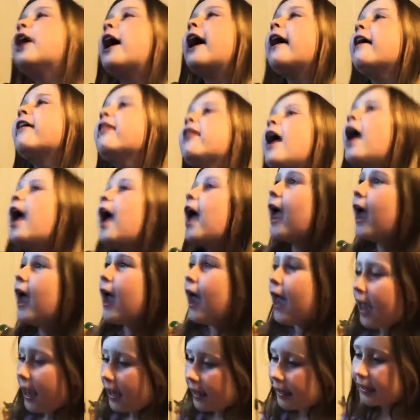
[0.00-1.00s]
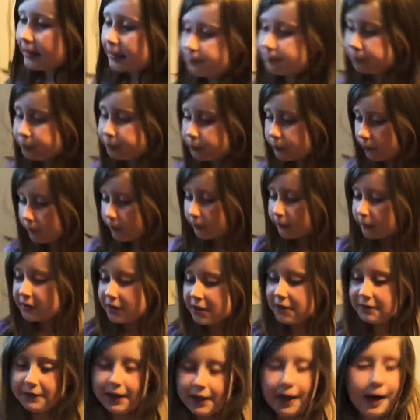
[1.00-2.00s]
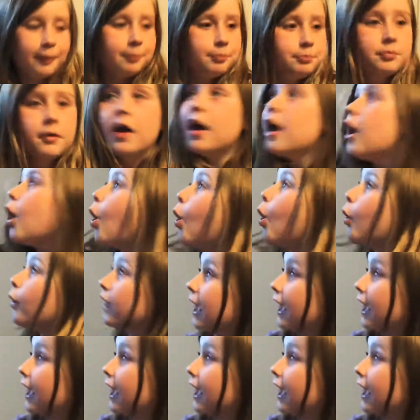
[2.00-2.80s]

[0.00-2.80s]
you guys. And Oh